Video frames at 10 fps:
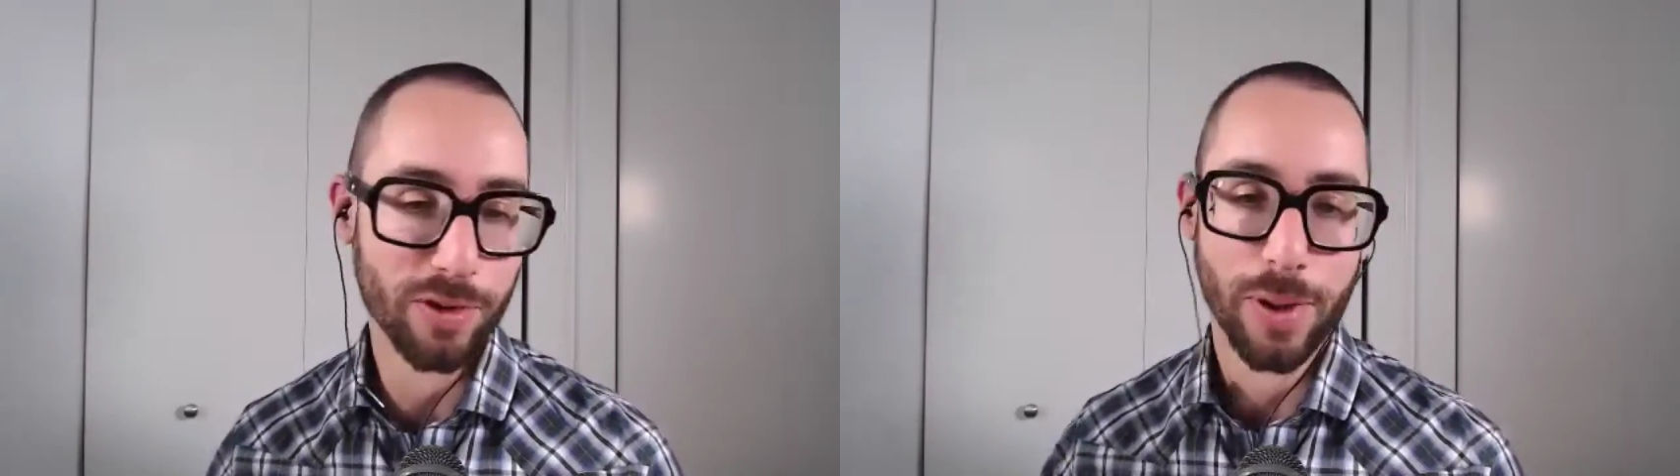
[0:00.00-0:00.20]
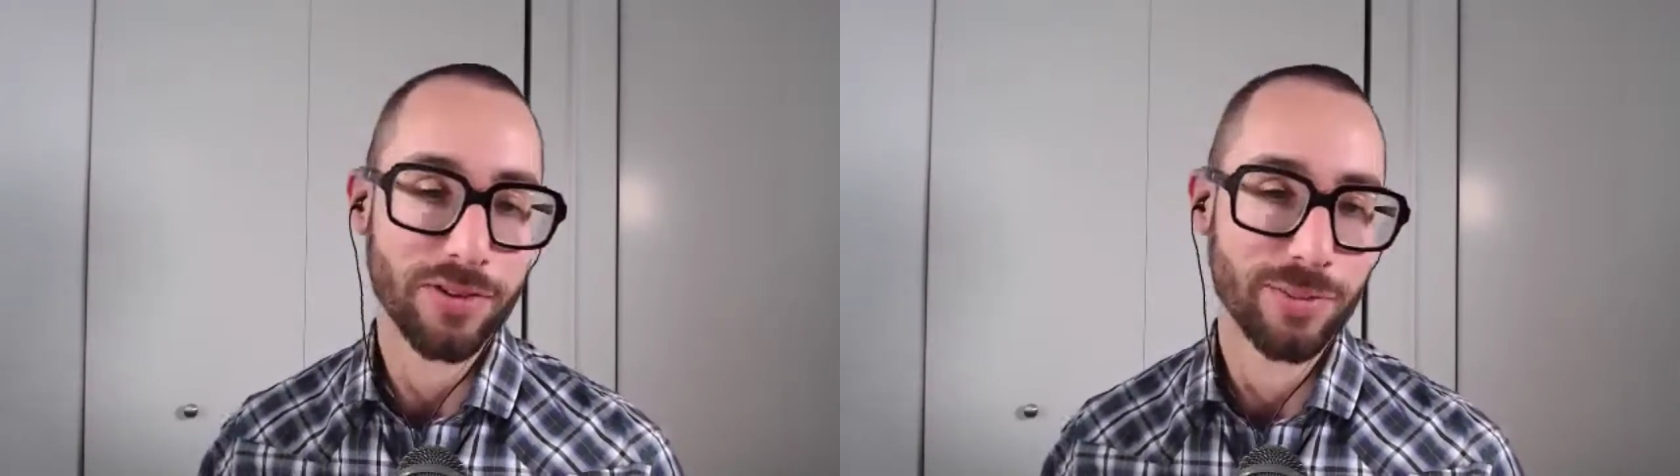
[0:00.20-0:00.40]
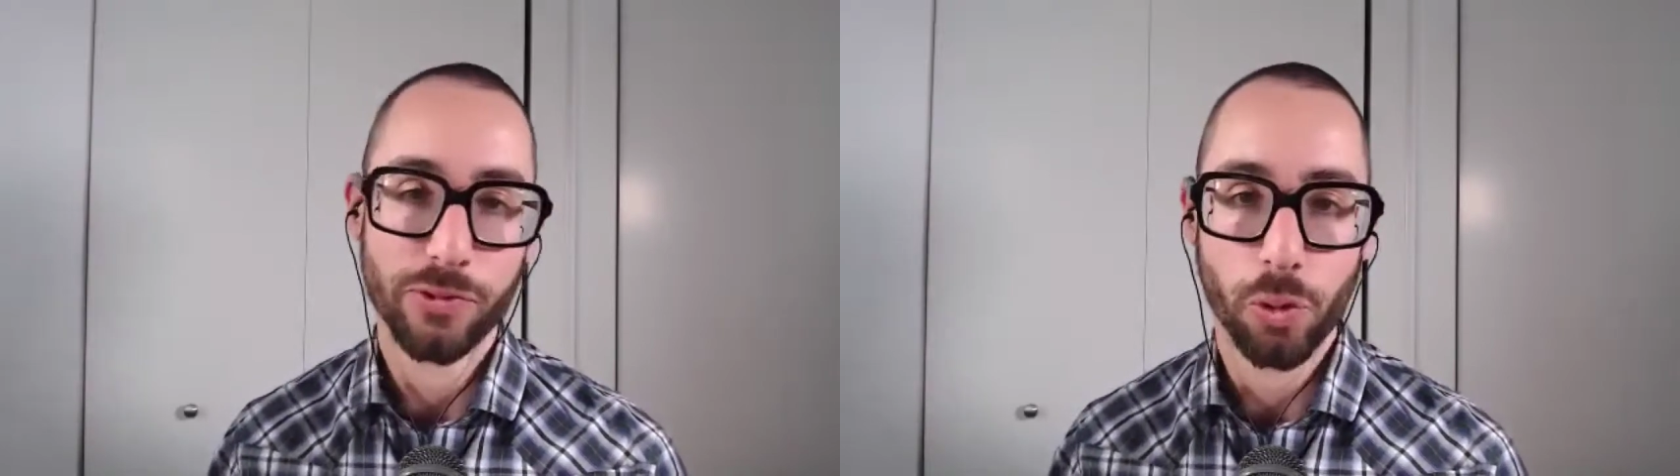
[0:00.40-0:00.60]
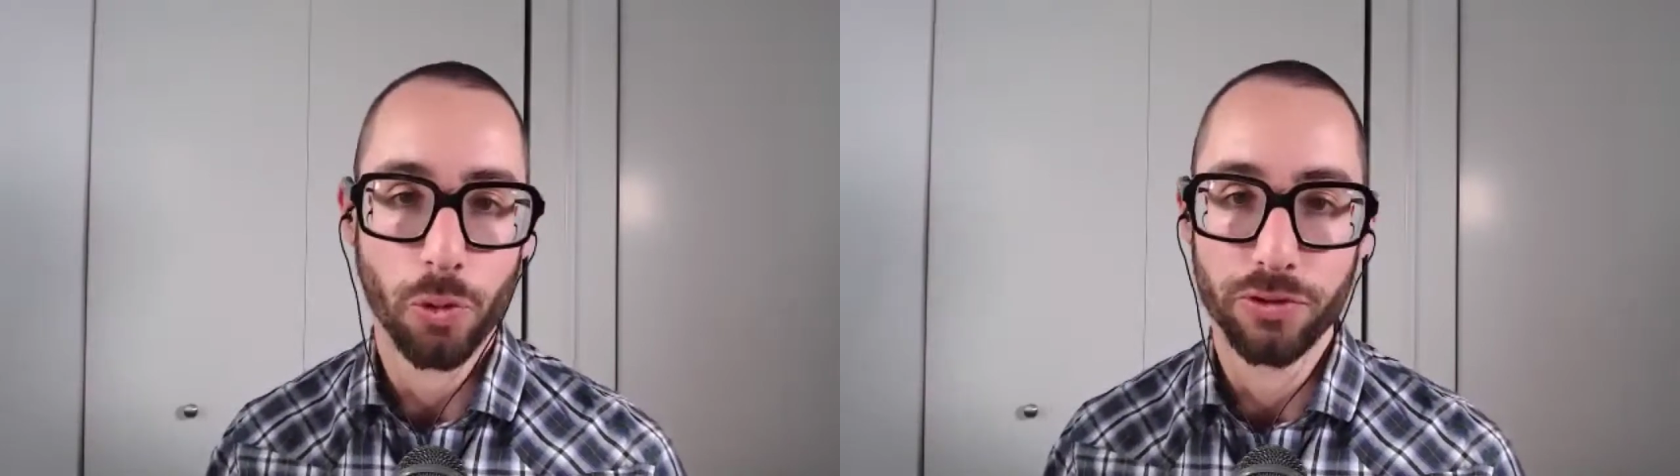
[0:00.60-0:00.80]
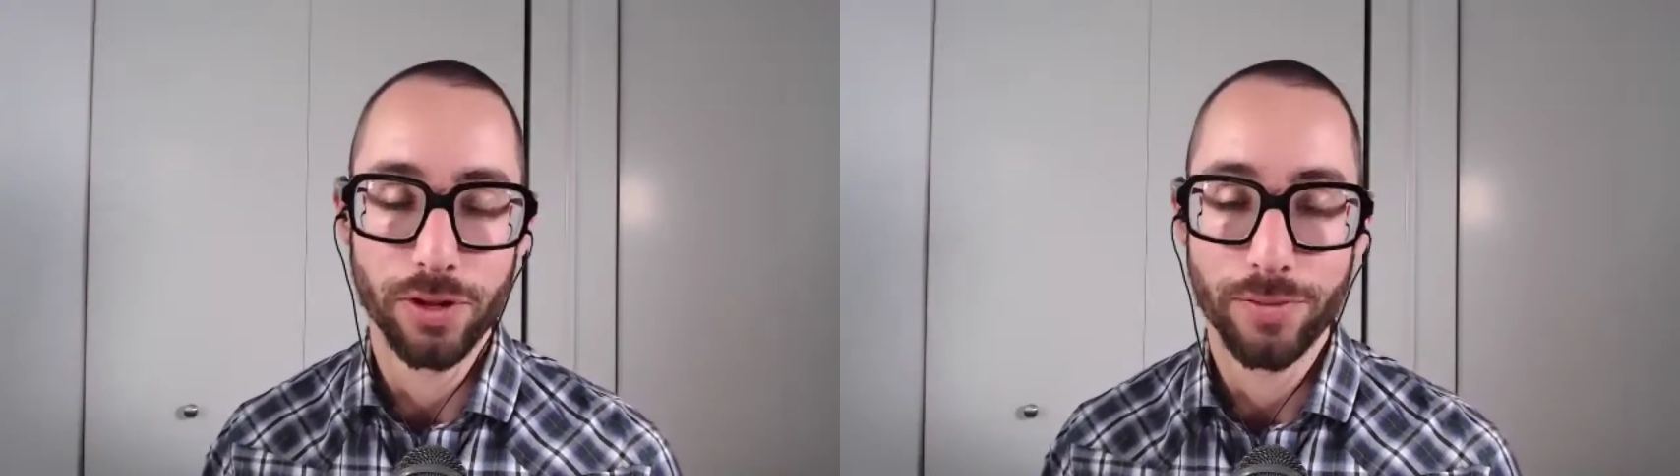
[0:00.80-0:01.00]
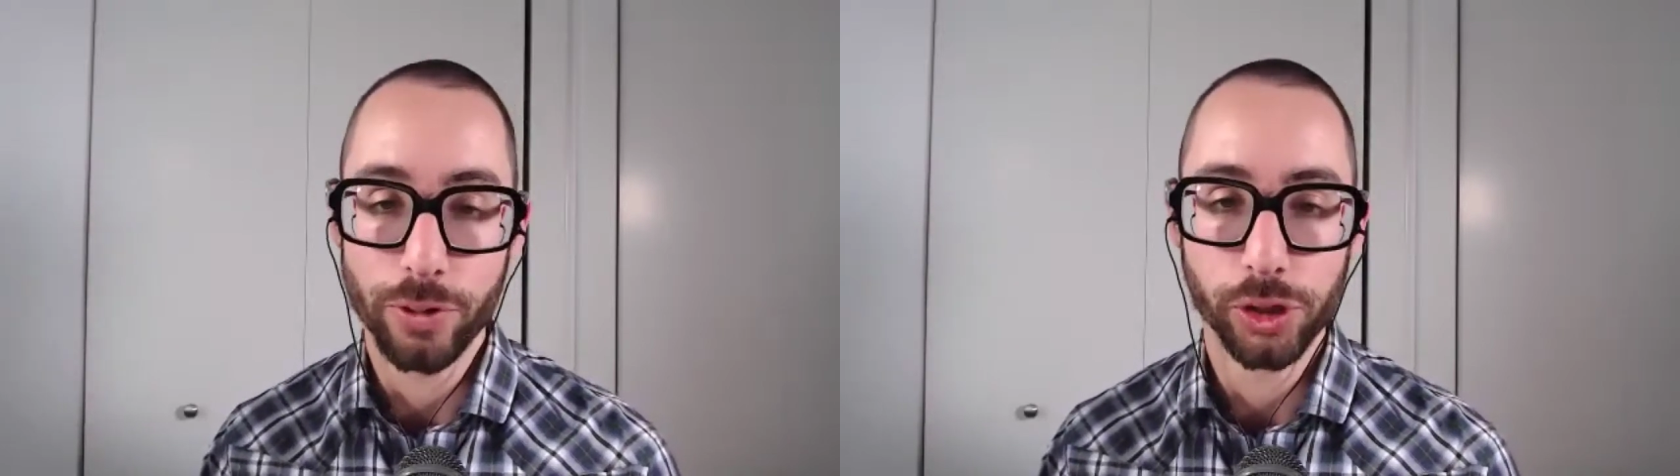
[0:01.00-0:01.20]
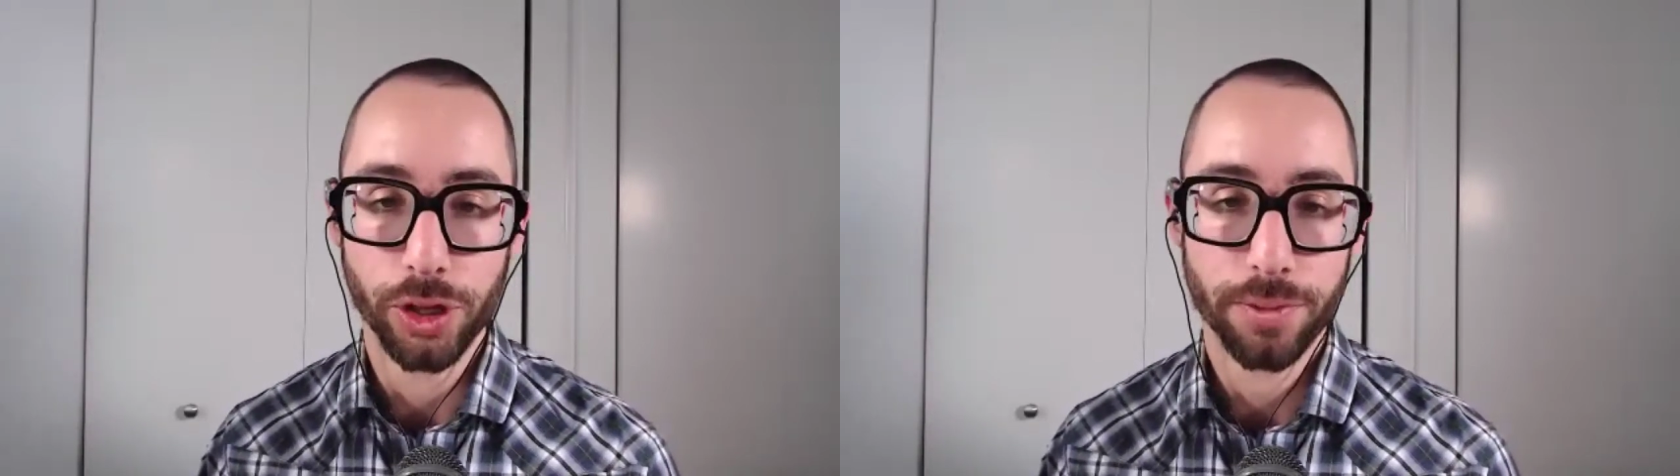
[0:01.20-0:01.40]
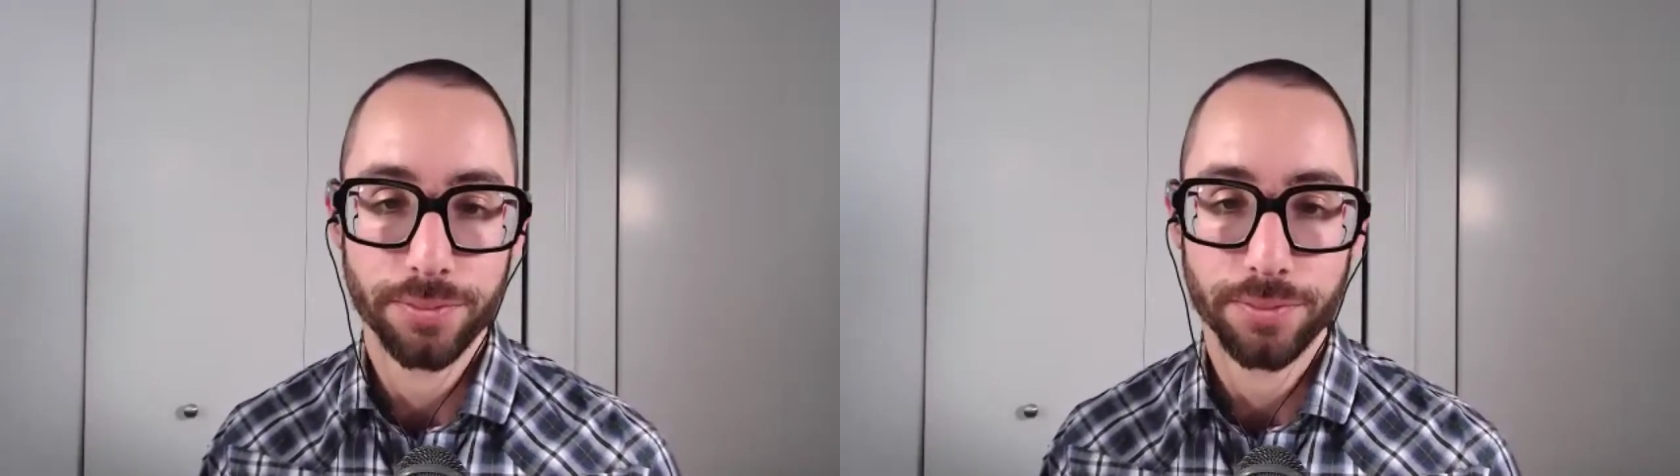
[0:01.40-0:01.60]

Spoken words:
possible scores in the future.